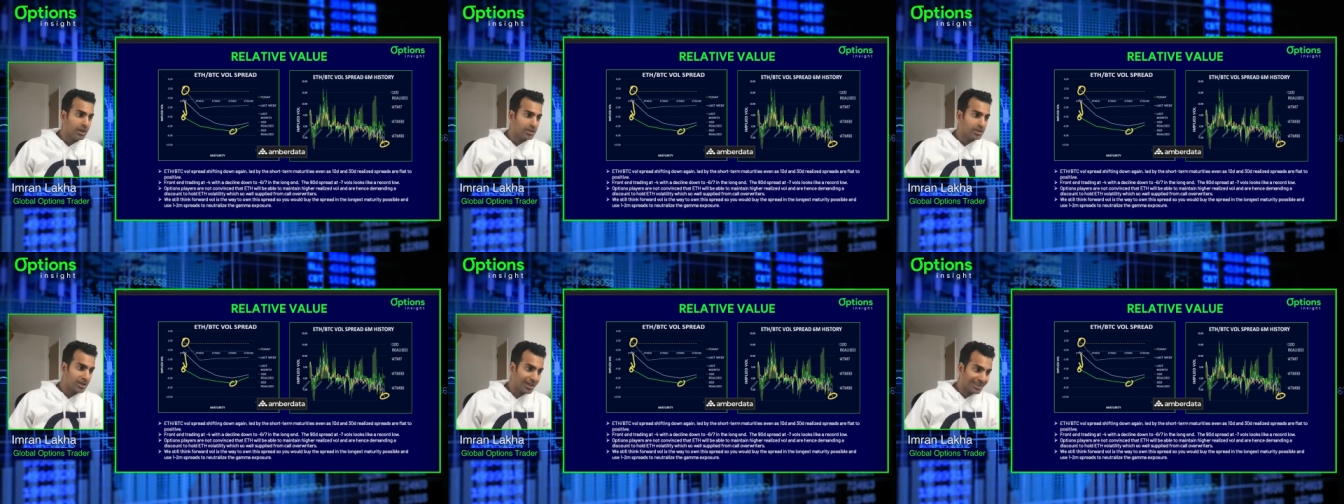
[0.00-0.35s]

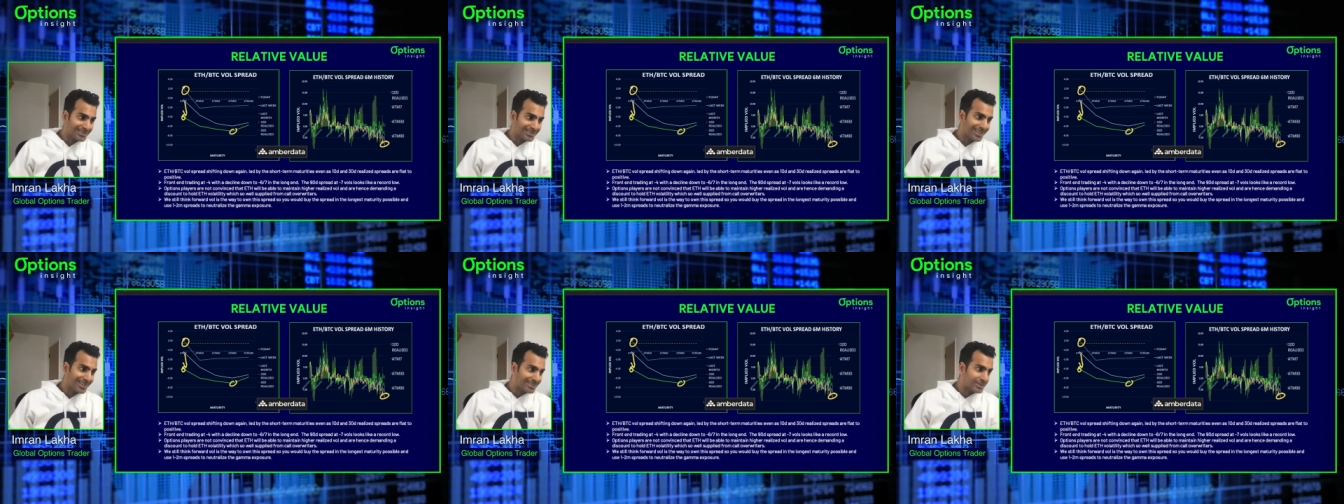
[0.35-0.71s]
So
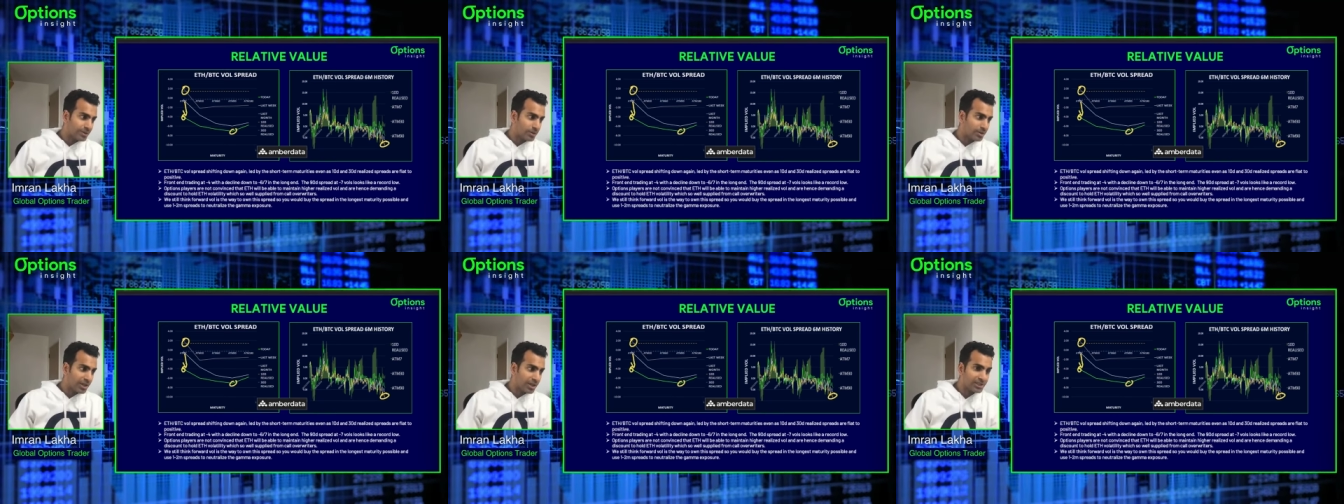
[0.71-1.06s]
that's, that's
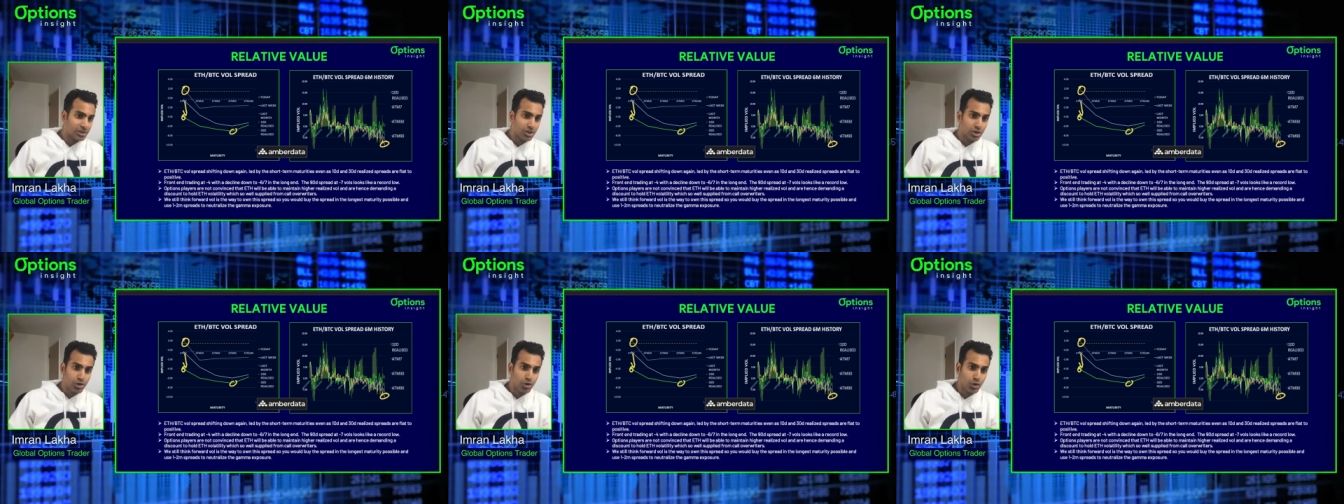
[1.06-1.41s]
the, that's
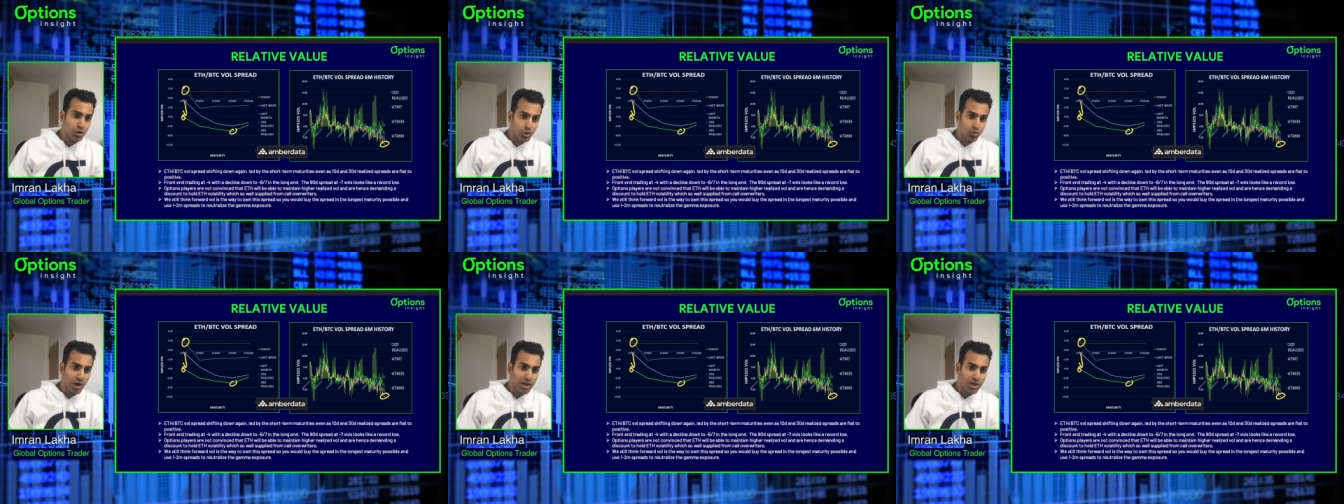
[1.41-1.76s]
the
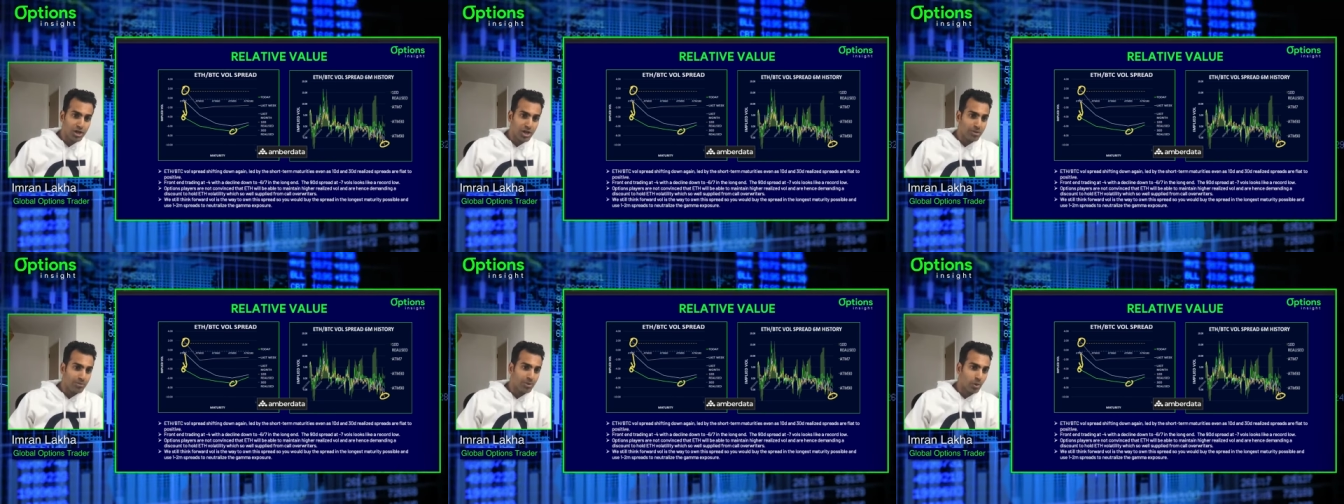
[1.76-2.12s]
new
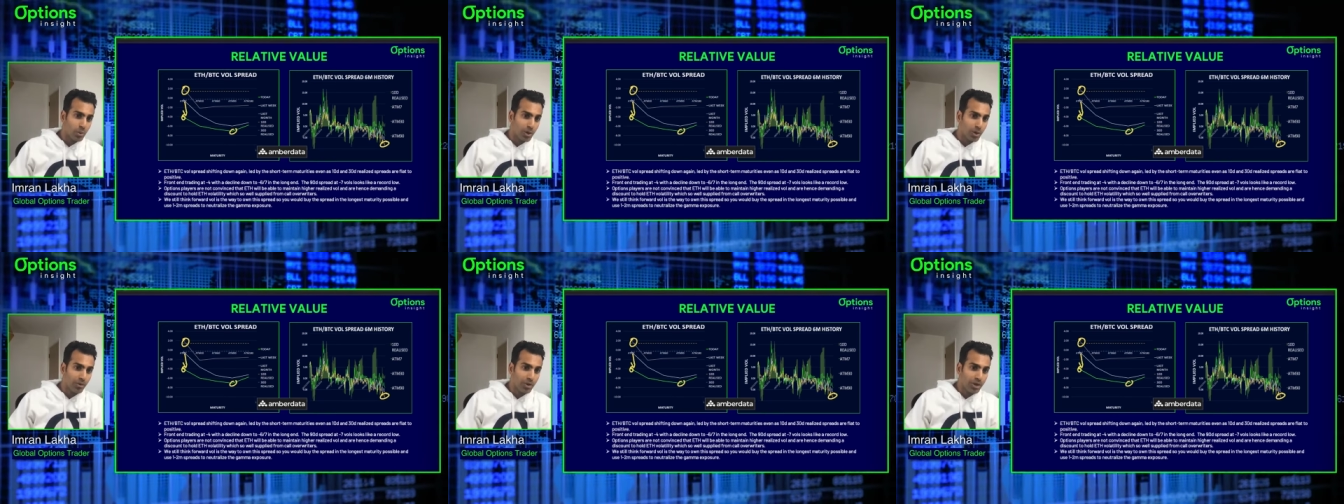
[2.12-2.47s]
regime that
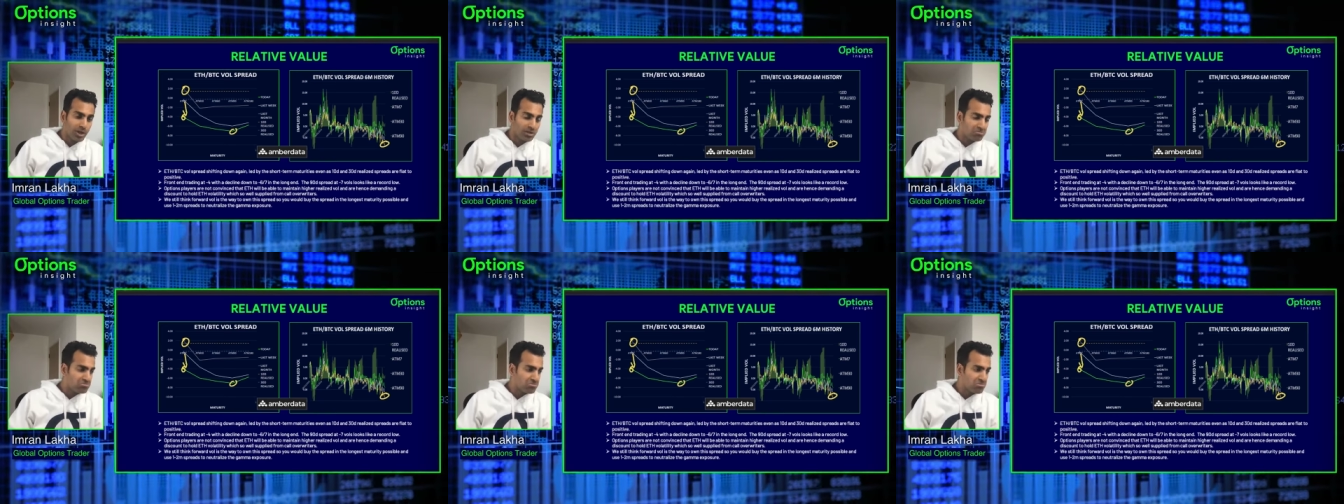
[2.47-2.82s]
we're
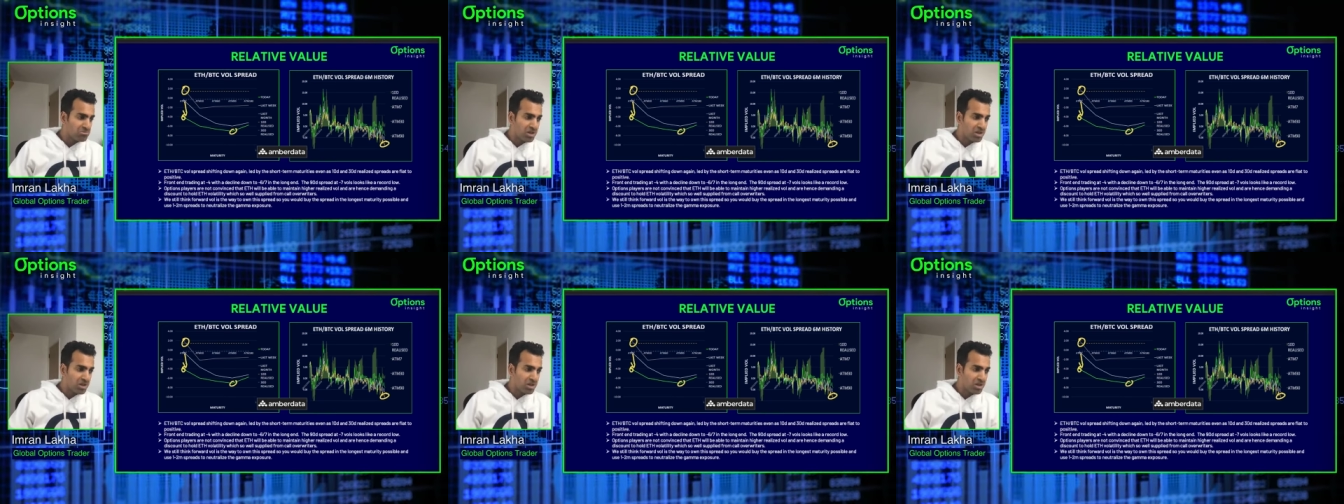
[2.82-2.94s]
in.